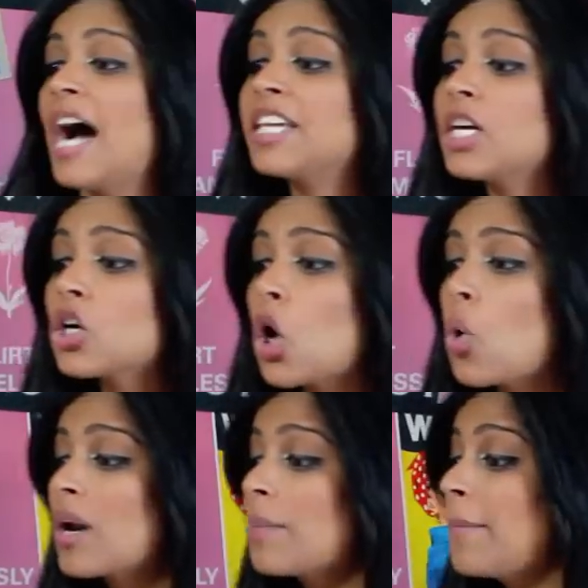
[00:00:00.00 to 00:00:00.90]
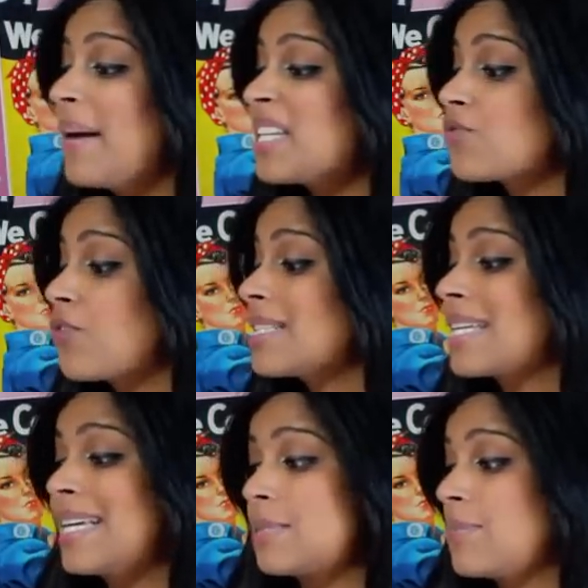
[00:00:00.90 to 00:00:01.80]
A year ago, one of my best friends
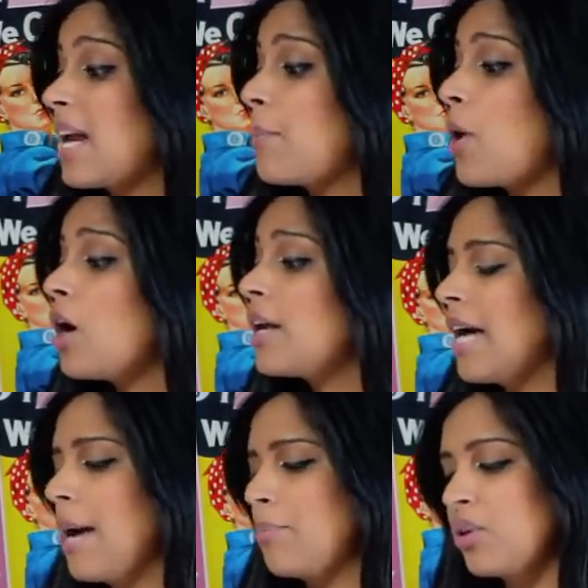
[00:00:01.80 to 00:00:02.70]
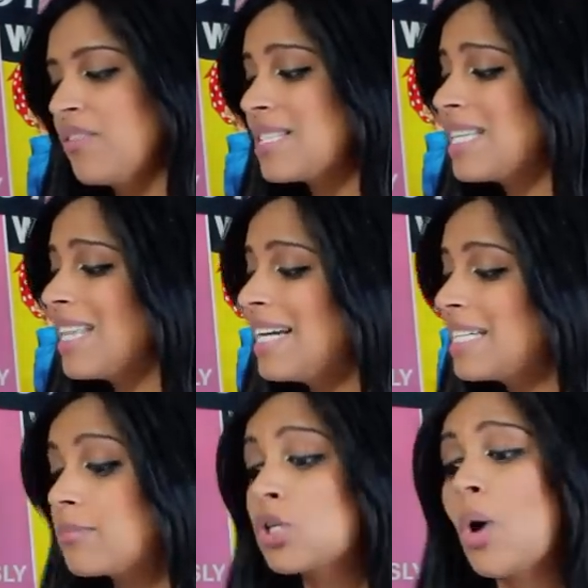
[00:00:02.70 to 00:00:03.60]
kissed me at a party. I previously
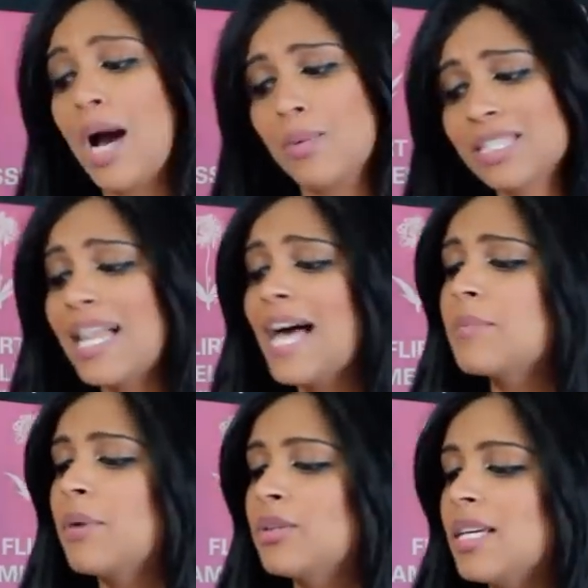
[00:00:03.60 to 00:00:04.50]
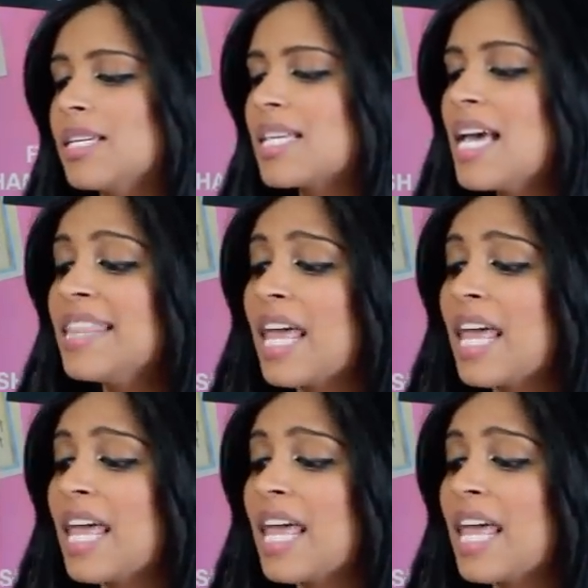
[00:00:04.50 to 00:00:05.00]
liked him, so I was glad about this.